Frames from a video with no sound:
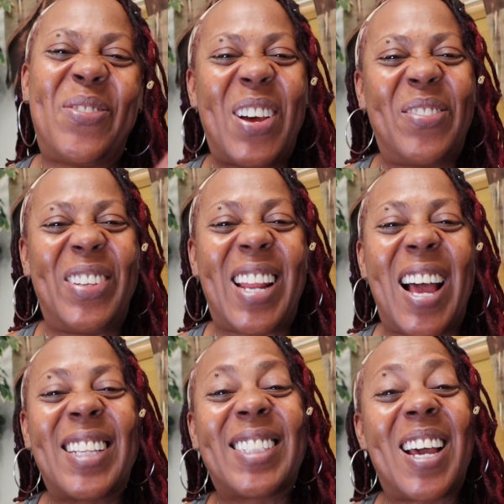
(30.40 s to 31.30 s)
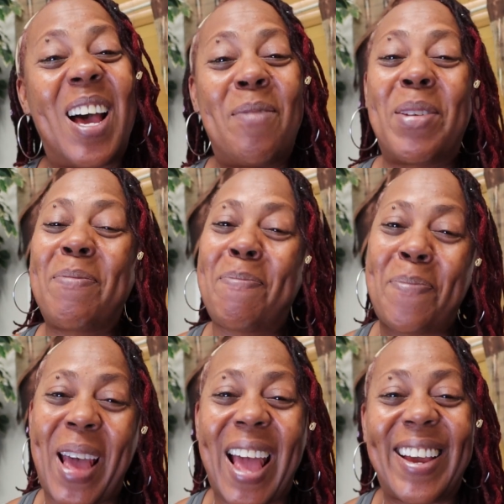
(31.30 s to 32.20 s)
Velvet Lox coming
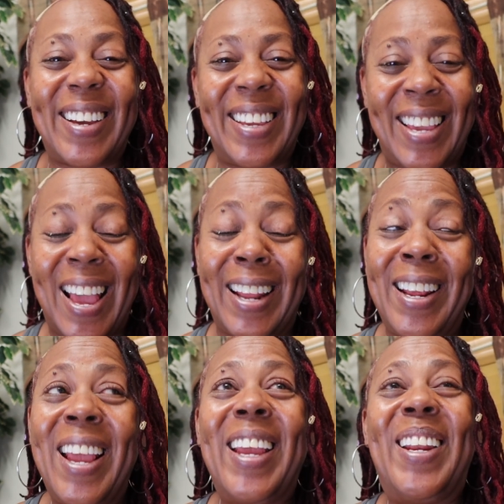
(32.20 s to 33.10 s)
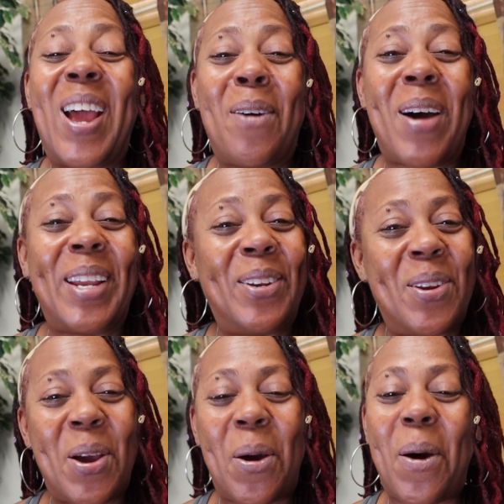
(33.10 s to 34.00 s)
back again. Now I
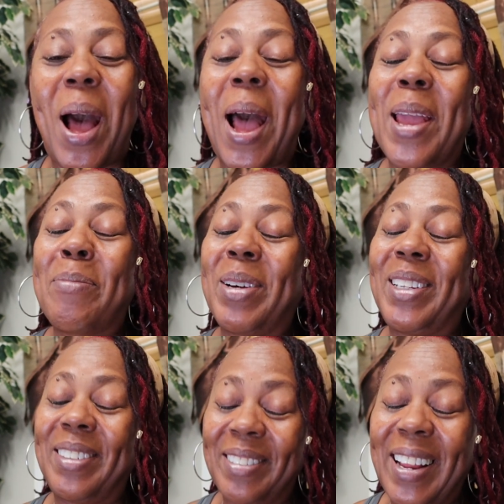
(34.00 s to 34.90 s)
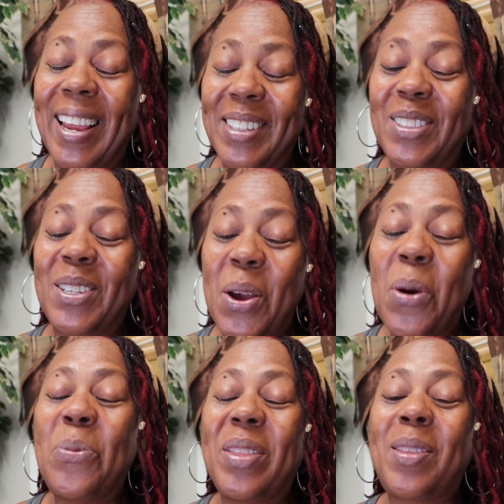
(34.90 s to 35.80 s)
know I am a little late
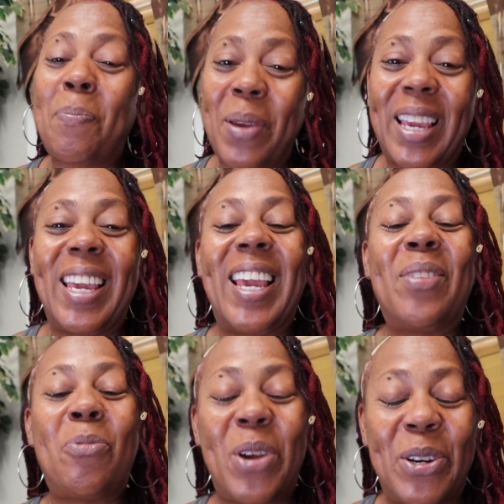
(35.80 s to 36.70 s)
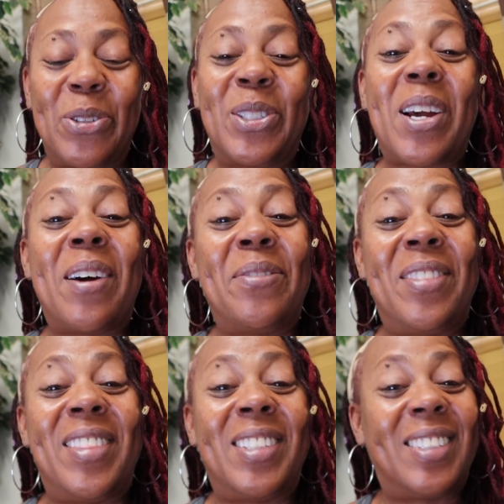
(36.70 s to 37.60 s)
with the picking winners
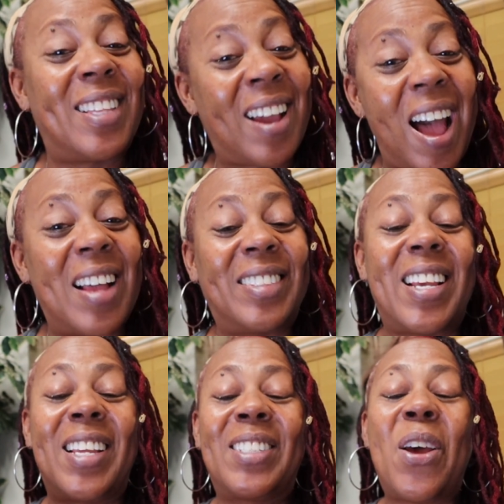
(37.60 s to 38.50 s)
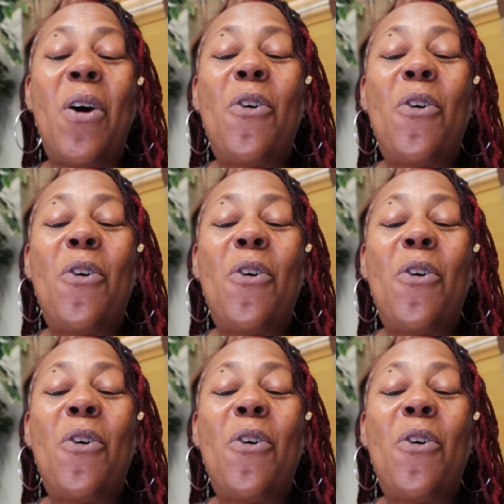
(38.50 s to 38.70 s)
of the, the contest